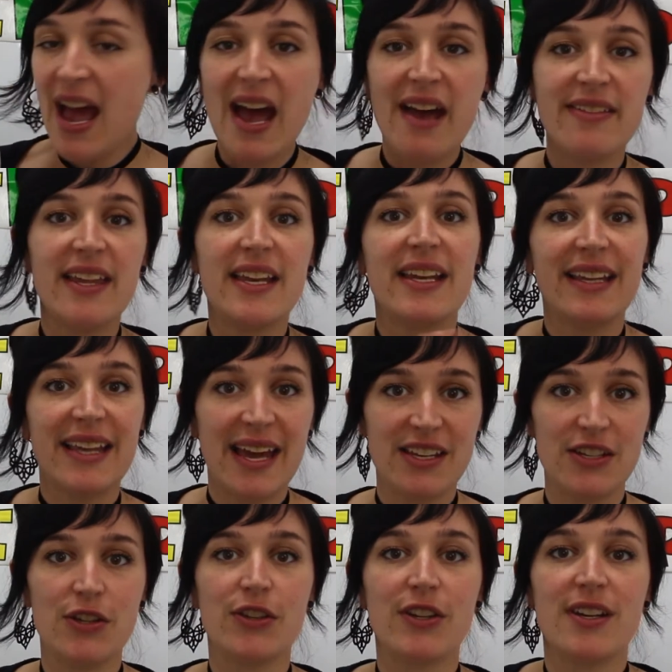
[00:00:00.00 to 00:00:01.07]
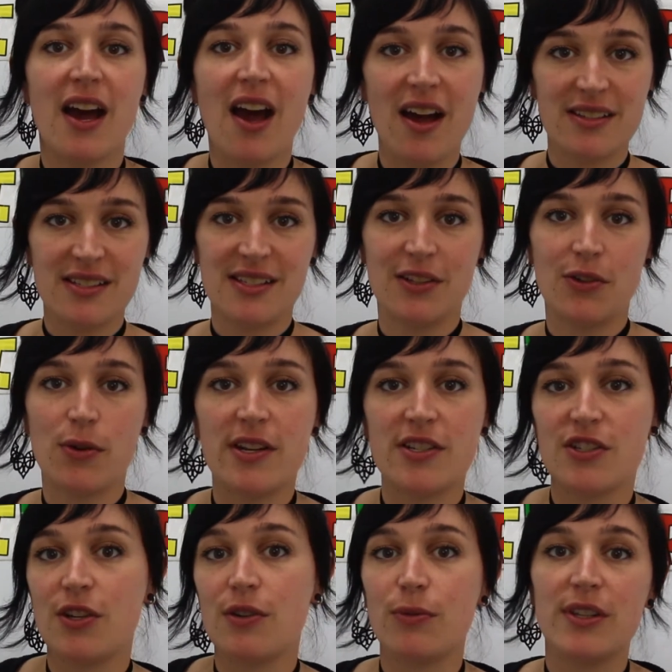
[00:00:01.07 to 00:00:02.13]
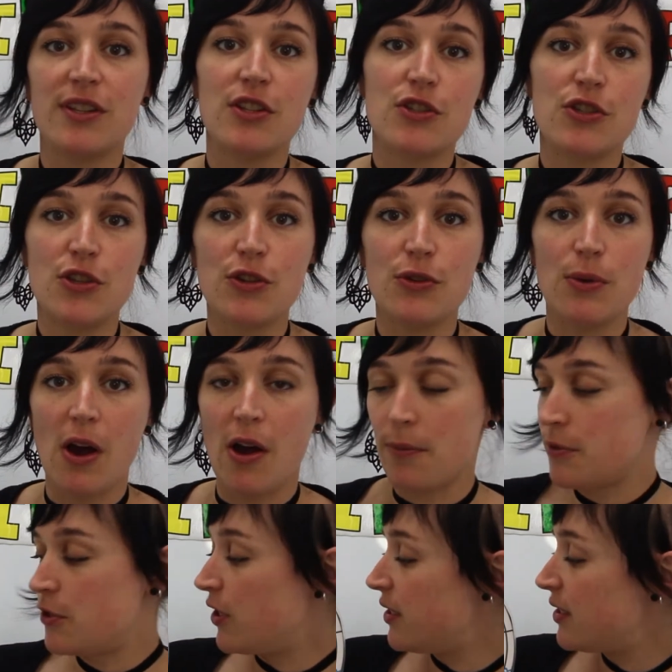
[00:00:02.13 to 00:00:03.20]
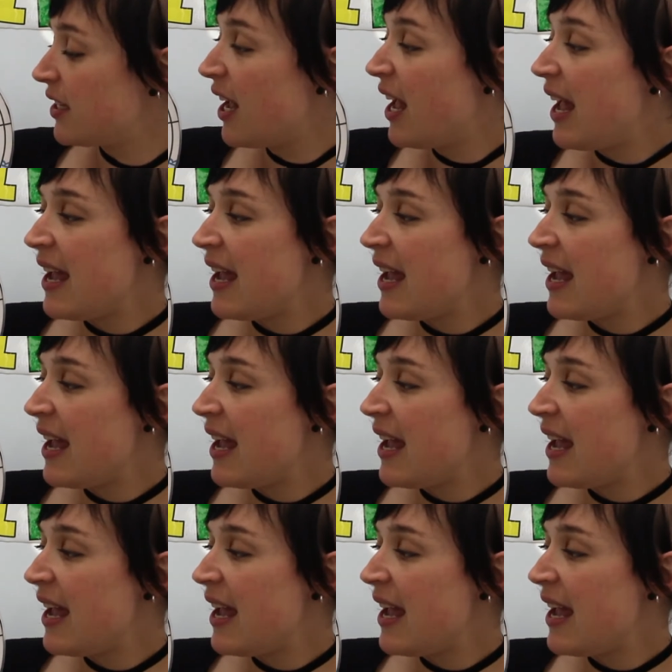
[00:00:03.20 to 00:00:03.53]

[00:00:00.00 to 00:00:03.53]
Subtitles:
And then again, you can ask the question with the 2 options.